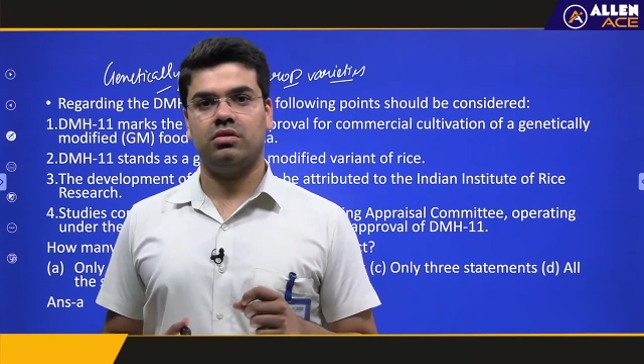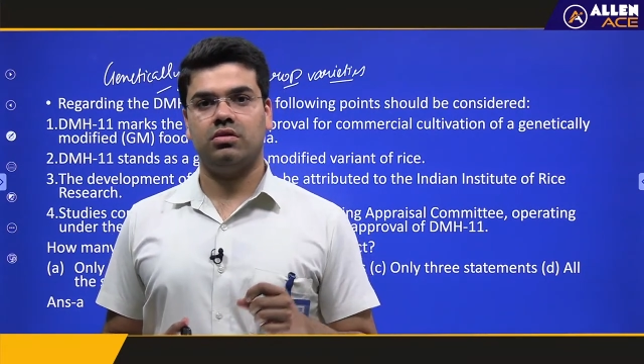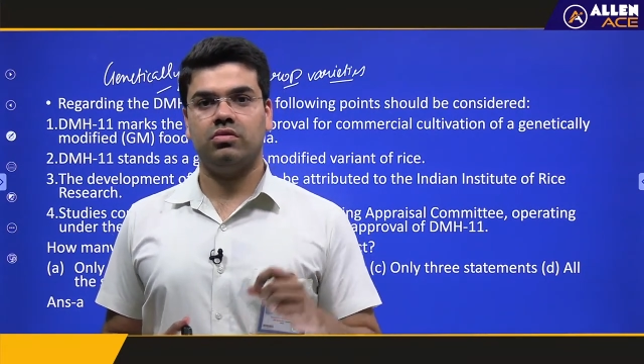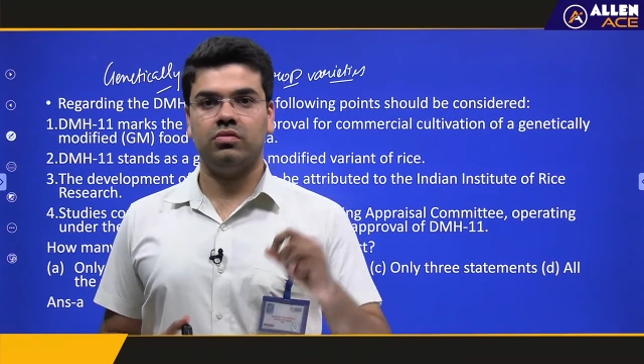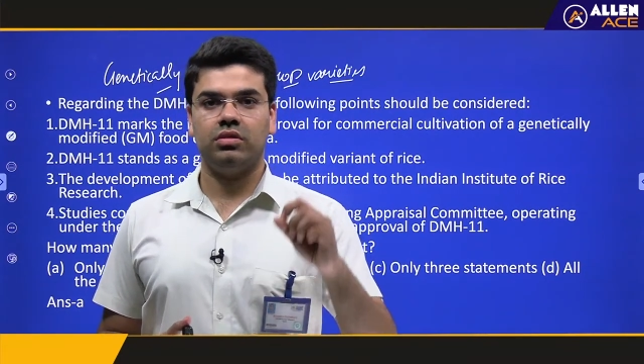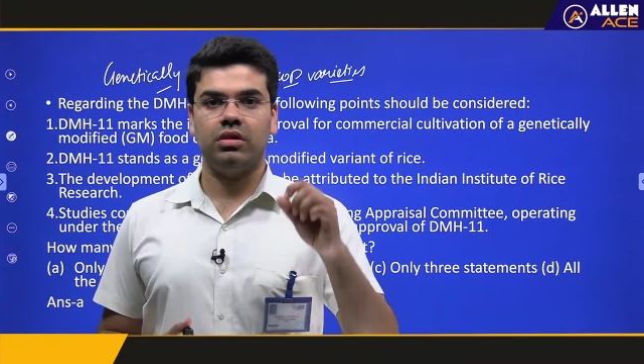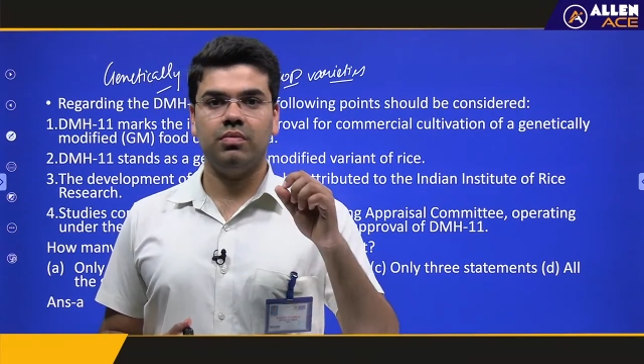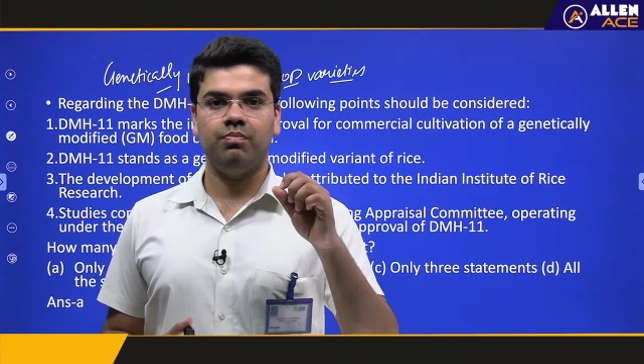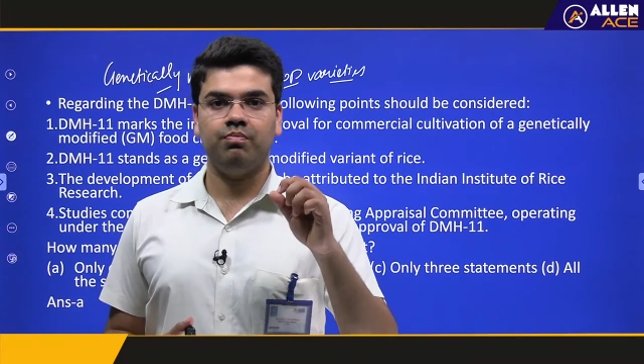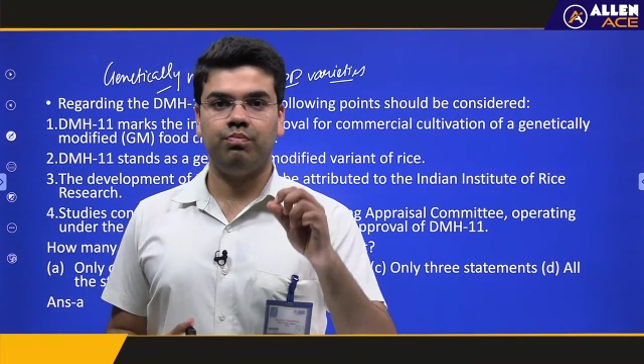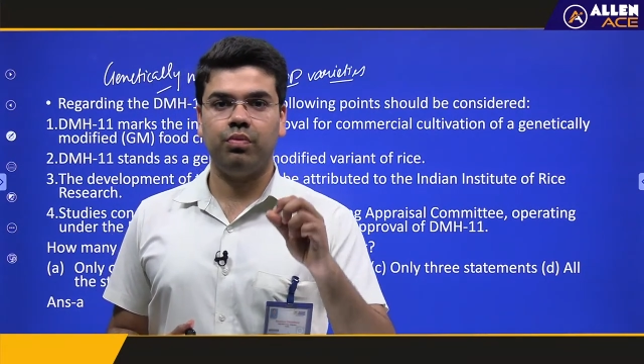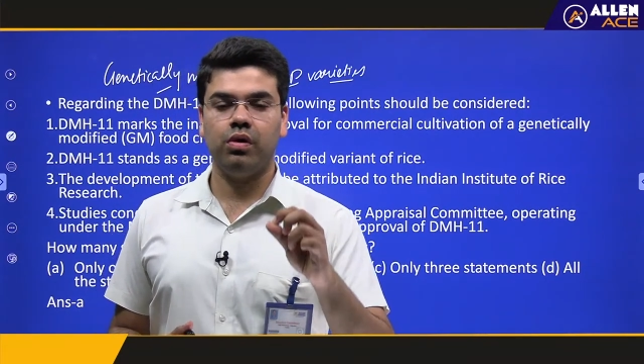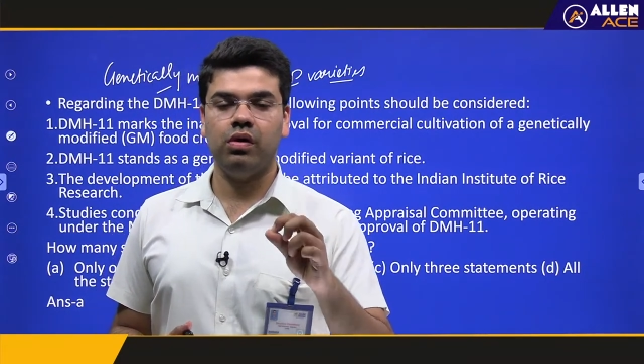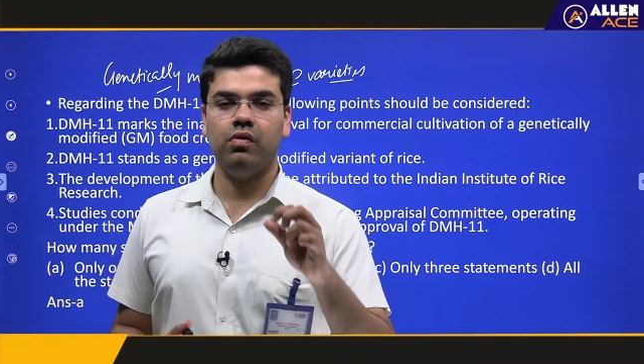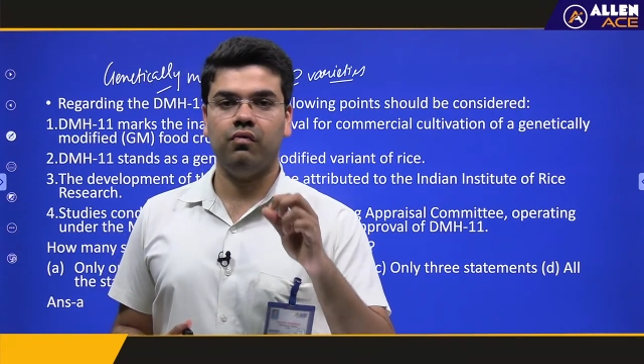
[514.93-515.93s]
to the
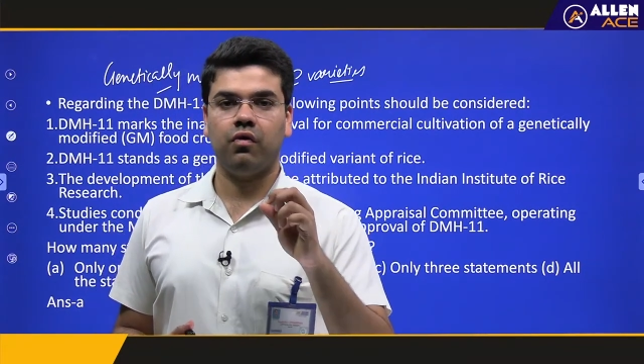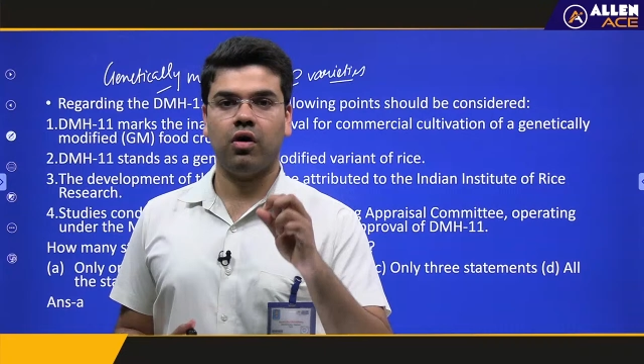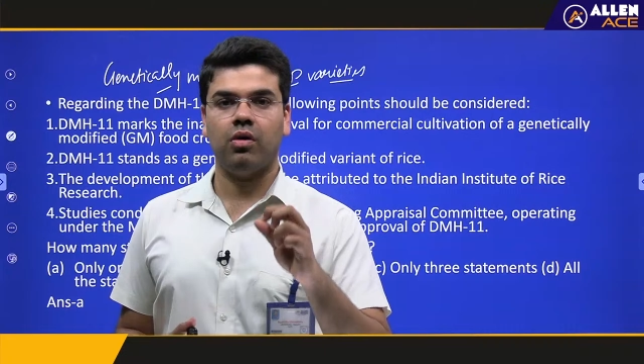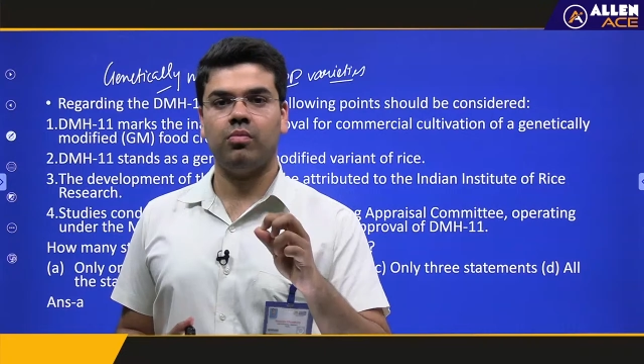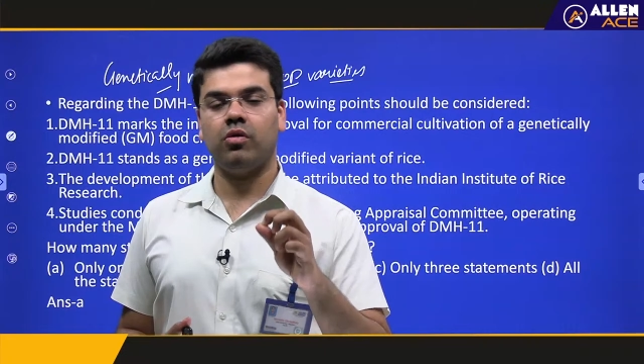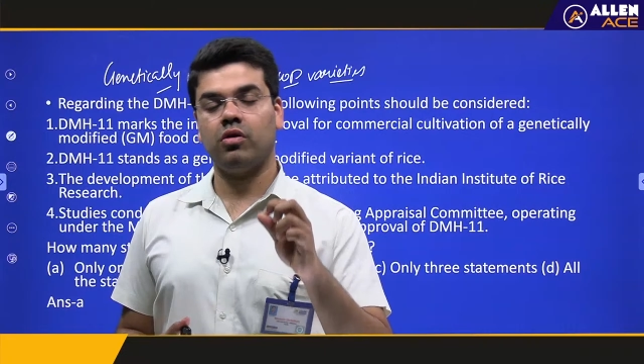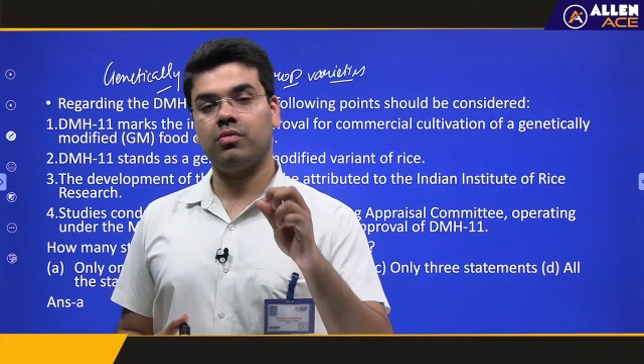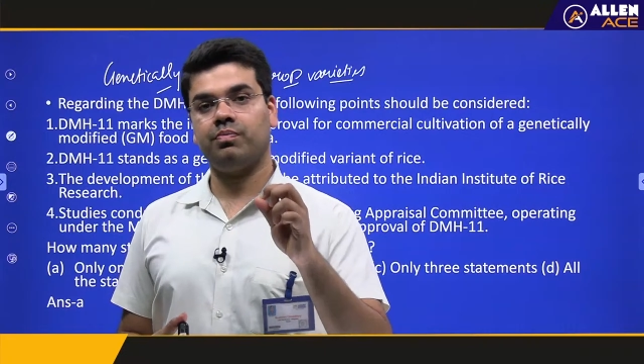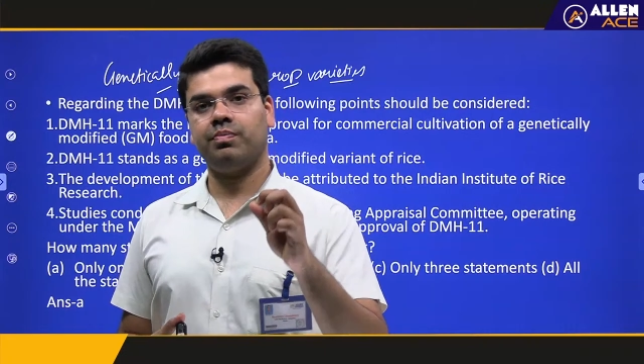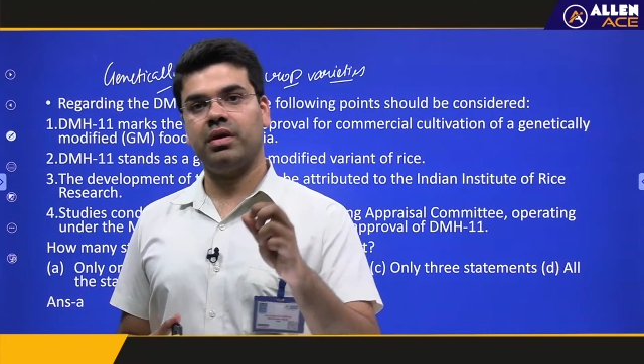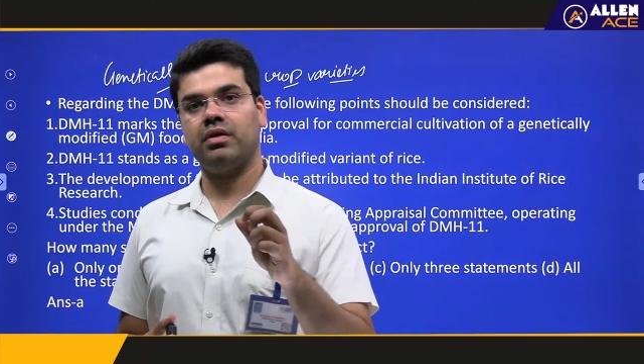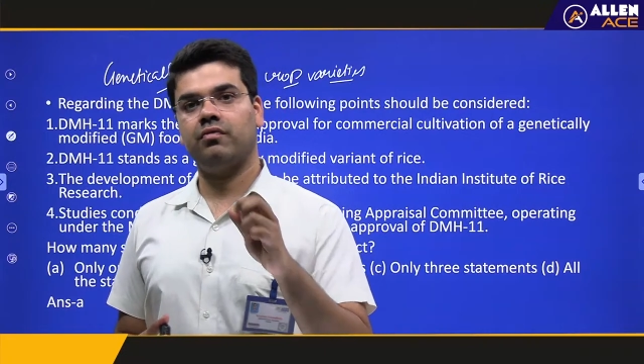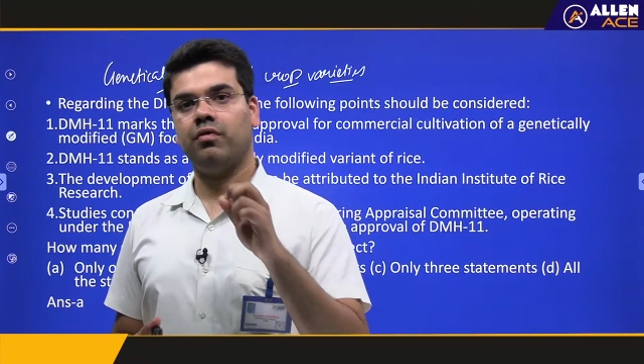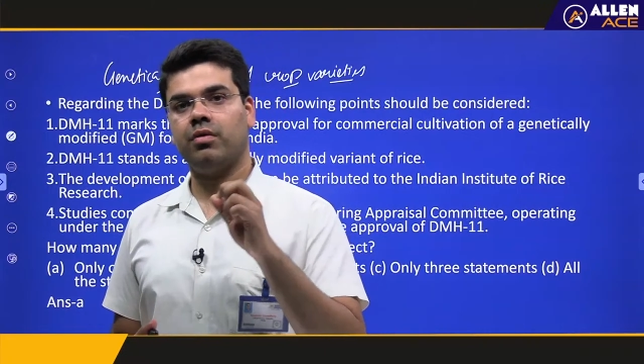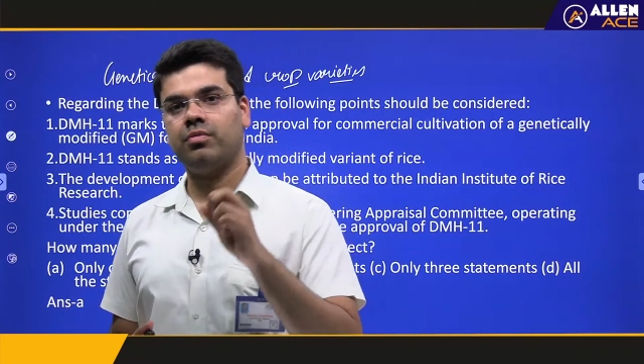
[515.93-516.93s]
bollworm or
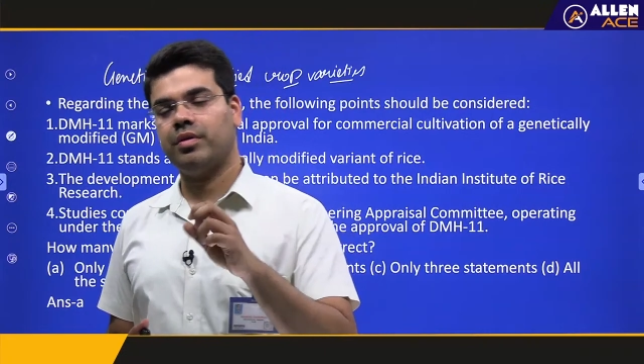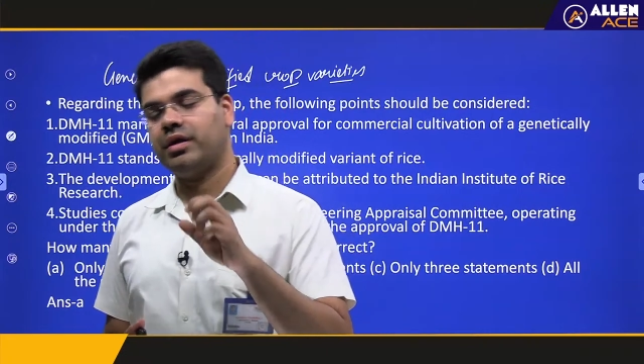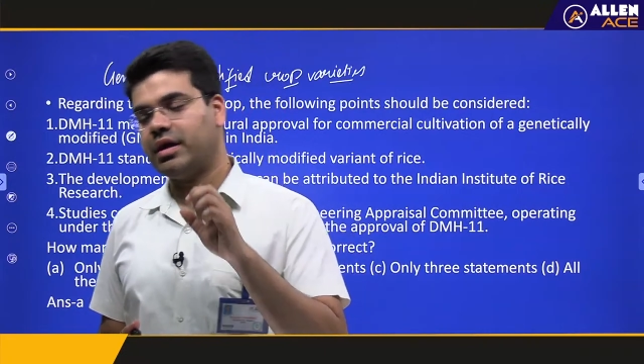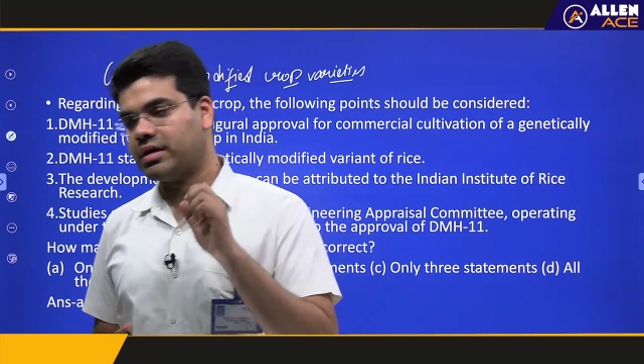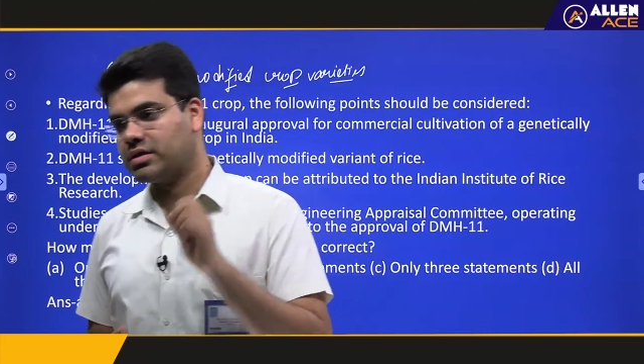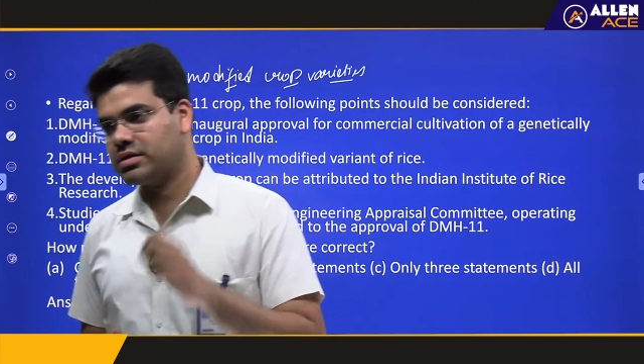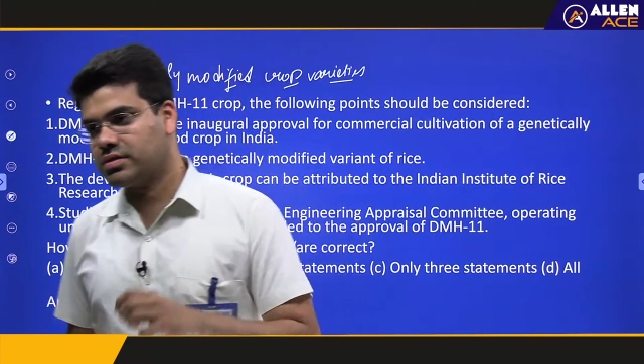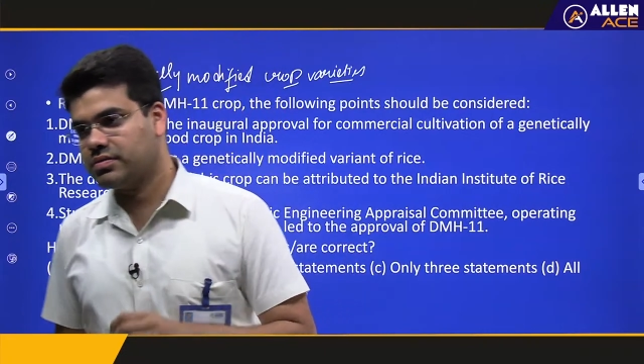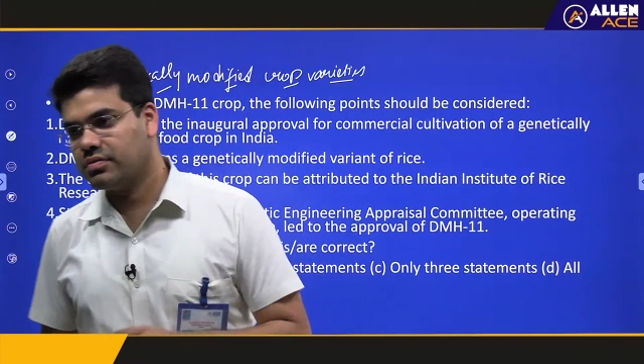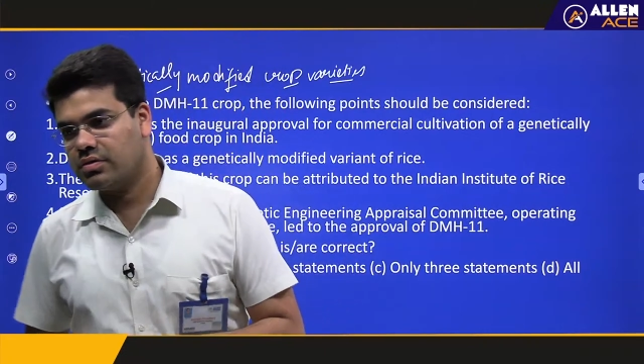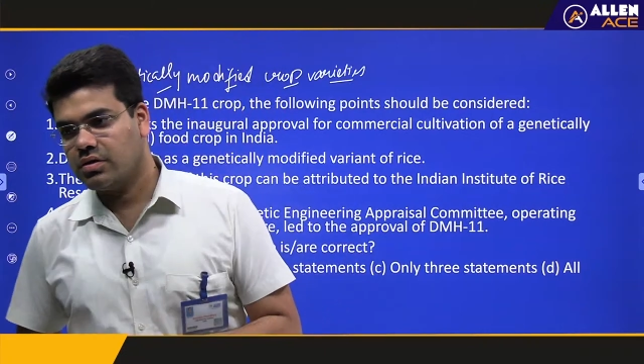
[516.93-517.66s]
pinkworm attacks.